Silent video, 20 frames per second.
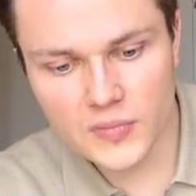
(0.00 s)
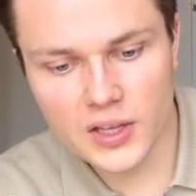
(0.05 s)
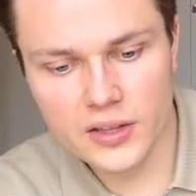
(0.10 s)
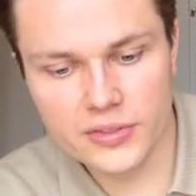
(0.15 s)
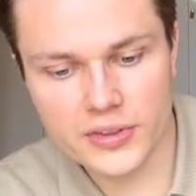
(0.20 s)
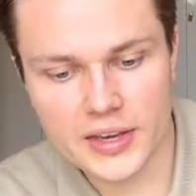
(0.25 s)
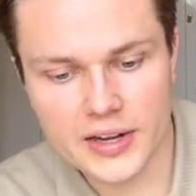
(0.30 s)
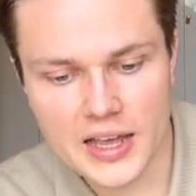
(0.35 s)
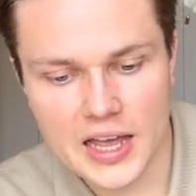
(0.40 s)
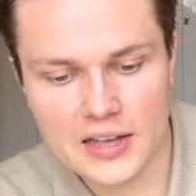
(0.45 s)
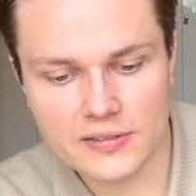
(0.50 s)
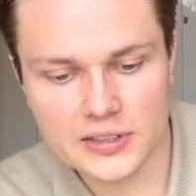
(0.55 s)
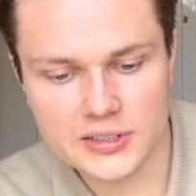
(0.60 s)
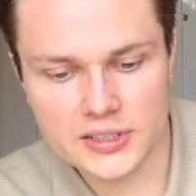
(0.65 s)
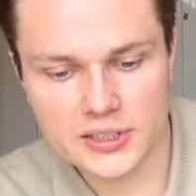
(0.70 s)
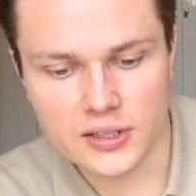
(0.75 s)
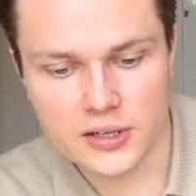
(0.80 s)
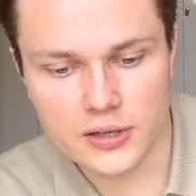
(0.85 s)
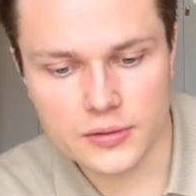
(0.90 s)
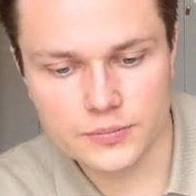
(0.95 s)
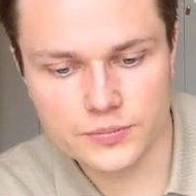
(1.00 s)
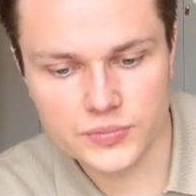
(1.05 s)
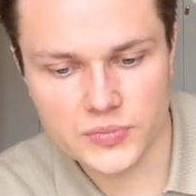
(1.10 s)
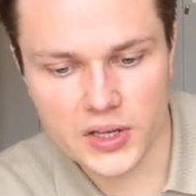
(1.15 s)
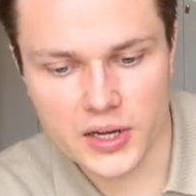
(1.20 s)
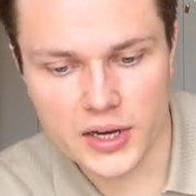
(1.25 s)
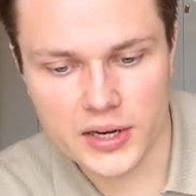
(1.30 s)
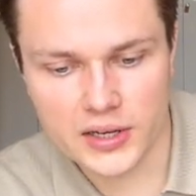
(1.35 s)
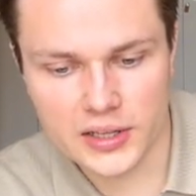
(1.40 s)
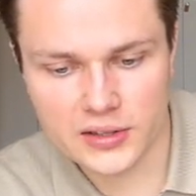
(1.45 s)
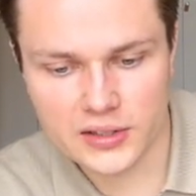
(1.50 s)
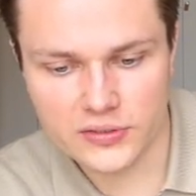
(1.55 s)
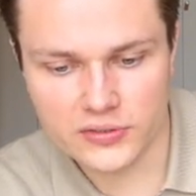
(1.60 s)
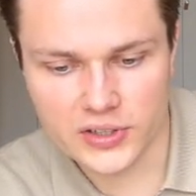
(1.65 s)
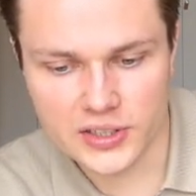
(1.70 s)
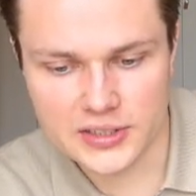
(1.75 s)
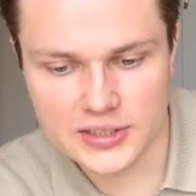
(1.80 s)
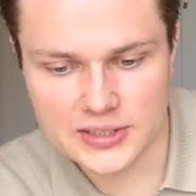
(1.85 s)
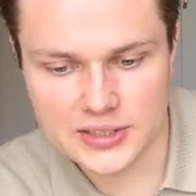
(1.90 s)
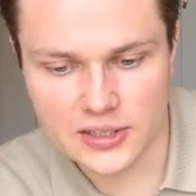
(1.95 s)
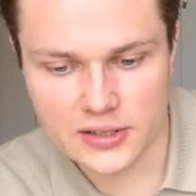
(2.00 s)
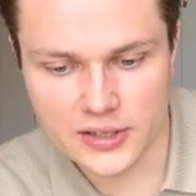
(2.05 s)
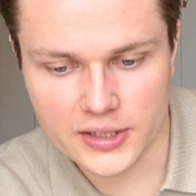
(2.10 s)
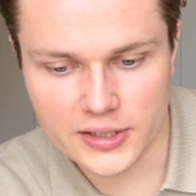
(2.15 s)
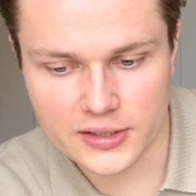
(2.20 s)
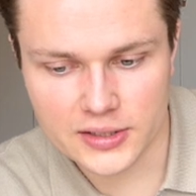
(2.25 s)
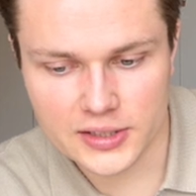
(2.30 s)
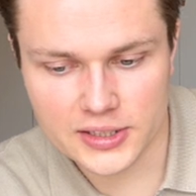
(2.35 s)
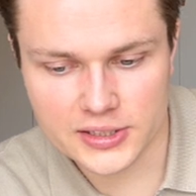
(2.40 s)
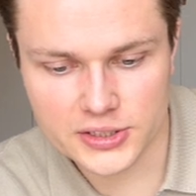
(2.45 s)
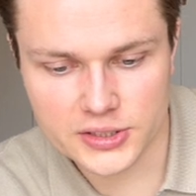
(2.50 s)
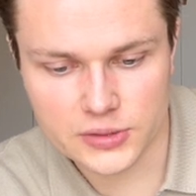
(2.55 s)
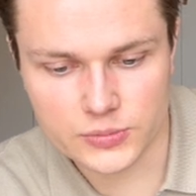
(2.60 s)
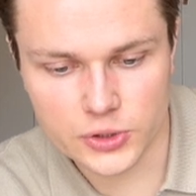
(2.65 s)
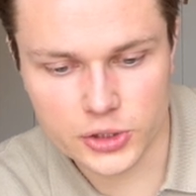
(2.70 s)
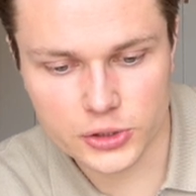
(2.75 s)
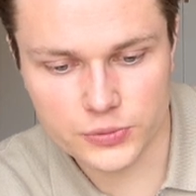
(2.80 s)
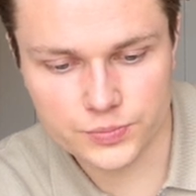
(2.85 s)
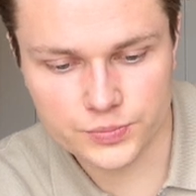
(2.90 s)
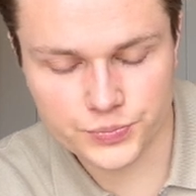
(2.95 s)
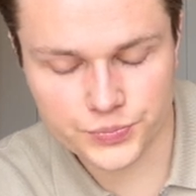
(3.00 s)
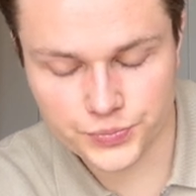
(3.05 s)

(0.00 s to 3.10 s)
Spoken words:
Then avatar, identify the target customer.